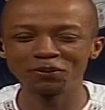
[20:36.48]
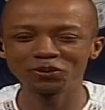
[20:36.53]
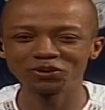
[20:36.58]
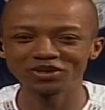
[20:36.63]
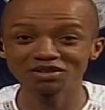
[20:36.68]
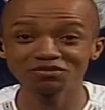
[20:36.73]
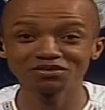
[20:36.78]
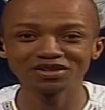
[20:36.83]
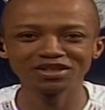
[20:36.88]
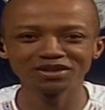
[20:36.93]
we'll
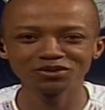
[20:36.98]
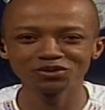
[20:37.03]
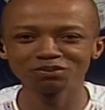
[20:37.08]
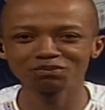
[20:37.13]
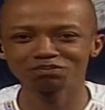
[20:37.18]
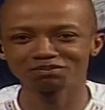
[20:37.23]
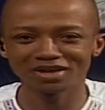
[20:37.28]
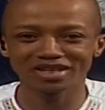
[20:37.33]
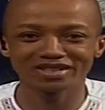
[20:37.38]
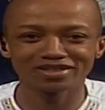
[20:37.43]
definitely
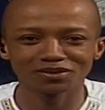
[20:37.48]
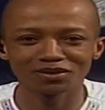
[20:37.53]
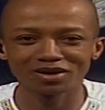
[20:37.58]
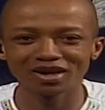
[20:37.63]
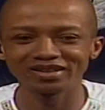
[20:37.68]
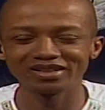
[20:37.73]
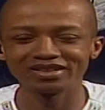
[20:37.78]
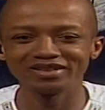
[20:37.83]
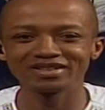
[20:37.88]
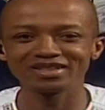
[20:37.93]
pass
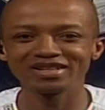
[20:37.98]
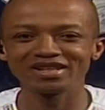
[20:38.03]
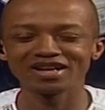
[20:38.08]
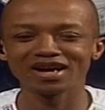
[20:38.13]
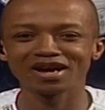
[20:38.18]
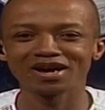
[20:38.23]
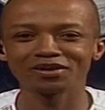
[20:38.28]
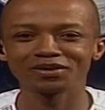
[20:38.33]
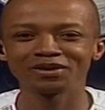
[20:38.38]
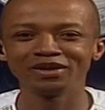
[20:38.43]
around and see
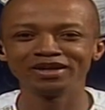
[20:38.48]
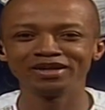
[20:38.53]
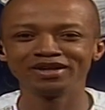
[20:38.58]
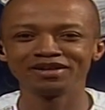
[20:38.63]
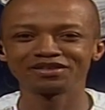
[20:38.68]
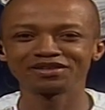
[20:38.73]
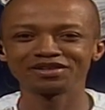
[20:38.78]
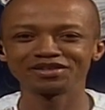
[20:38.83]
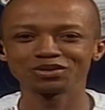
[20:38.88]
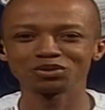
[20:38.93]
how
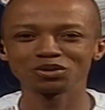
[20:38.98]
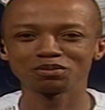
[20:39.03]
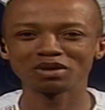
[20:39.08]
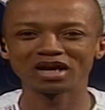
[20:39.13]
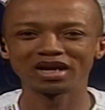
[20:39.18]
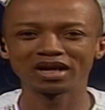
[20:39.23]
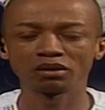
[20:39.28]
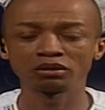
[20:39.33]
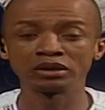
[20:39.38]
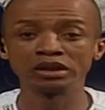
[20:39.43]
things will
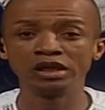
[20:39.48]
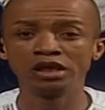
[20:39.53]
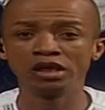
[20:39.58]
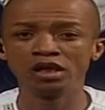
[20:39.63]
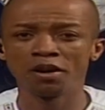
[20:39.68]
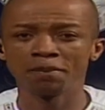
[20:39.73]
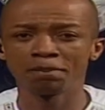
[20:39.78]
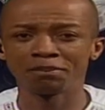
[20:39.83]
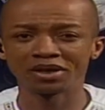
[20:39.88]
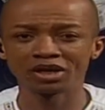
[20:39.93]
pan out.
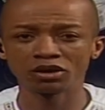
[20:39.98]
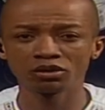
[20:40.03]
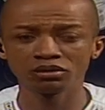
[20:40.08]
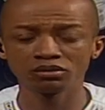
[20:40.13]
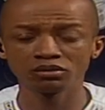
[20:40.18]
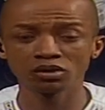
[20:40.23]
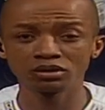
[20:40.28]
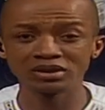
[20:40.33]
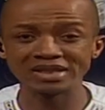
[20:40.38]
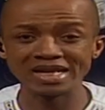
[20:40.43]
But uh,
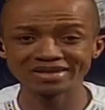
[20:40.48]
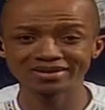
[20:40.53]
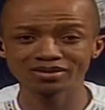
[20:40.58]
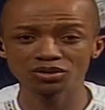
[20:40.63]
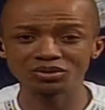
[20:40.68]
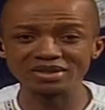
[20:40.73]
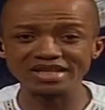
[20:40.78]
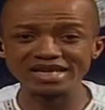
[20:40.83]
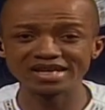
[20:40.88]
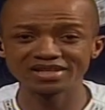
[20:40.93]
next
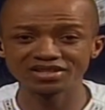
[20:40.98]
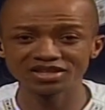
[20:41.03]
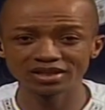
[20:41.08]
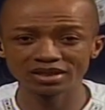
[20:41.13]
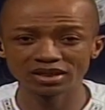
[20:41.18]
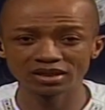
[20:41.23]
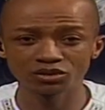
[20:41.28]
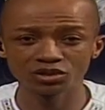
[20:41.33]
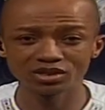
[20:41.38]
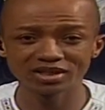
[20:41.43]
on the
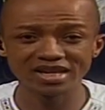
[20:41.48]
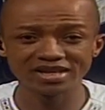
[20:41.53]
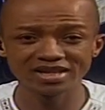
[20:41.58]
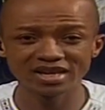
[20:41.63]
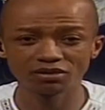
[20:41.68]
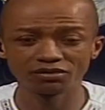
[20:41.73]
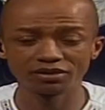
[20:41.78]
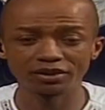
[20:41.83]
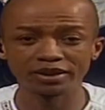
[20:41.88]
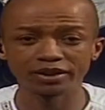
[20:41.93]
agenda on Stage
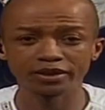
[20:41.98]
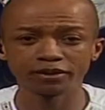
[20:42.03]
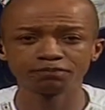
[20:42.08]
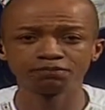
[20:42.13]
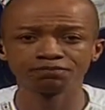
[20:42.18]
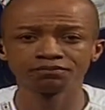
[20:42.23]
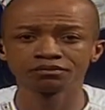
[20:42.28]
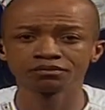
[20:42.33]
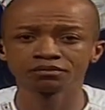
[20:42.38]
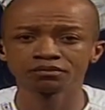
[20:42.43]
Africa,
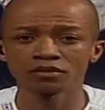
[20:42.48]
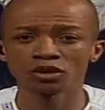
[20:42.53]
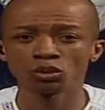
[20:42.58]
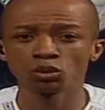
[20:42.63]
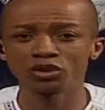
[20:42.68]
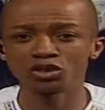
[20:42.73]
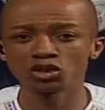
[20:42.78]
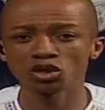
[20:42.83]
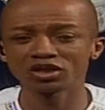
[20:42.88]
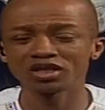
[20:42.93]

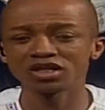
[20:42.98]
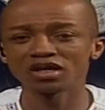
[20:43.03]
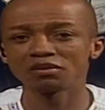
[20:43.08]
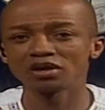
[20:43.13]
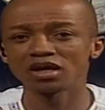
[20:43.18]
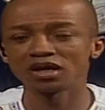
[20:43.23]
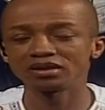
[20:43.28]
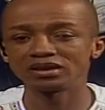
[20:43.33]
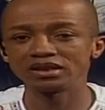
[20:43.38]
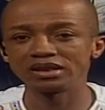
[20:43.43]
we're talking
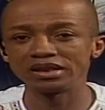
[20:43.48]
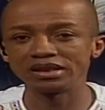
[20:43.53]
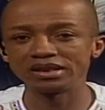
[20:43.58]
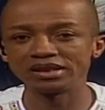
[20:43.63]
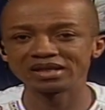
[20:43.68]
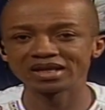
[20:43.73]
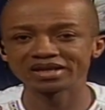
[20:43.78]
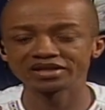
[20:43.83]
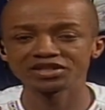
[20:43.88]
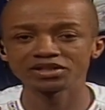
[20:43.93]
about the
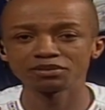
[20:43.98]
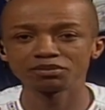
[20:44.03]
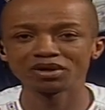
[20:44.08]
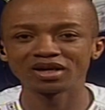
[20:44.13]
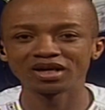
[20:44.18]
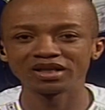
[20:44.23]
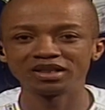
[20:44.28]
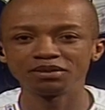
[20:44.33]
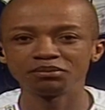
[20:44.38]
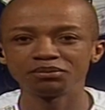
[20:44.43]
National
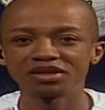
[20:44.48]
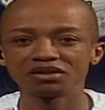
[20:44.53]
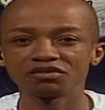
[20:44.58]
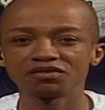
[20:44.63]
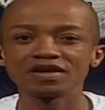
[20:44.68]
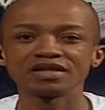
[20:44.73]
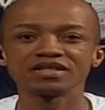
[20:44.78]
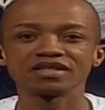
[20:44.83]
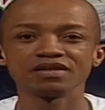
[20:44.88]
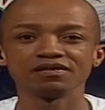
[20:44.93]
Paralympic
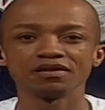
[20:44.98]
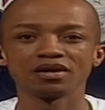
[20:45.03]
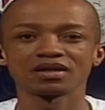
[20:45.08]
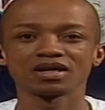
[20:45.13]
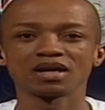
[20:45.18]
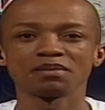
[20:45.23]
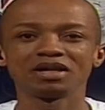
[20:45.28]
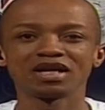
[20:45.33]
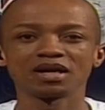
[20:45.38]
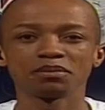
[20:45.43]
Festival
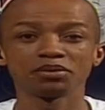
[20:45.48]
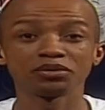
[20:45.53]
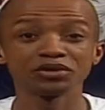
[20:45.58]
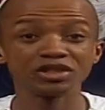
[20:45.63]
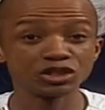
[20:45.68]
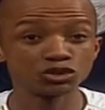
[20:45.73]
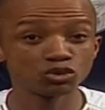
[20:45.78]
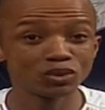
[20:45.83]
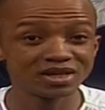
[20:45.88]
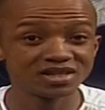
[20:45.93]
coming up on
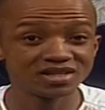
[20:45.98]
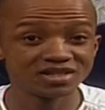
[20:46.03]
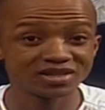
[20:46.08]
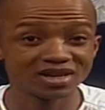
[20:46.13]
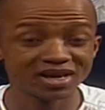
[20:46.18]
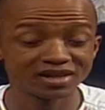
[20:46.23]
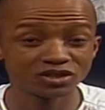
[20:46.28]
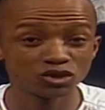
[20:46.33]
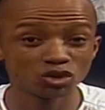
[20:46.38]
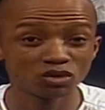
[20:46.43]
the
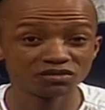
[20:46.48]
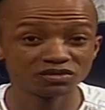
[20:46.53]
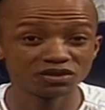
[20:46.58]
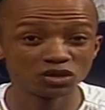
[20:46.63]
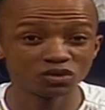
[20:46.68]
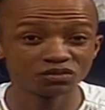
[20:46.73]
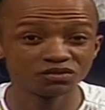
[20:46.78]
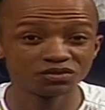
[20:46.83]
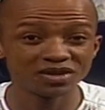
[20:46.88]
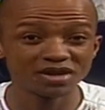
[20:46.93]
29th of
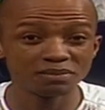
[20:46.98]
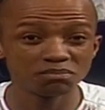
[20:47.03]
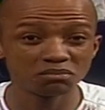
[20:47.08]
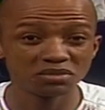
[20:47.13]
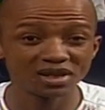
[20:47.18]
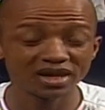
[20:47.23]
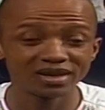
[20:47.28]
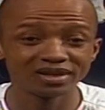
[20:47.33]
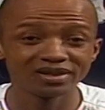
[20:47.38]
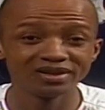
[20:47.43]

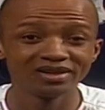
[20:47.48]
November.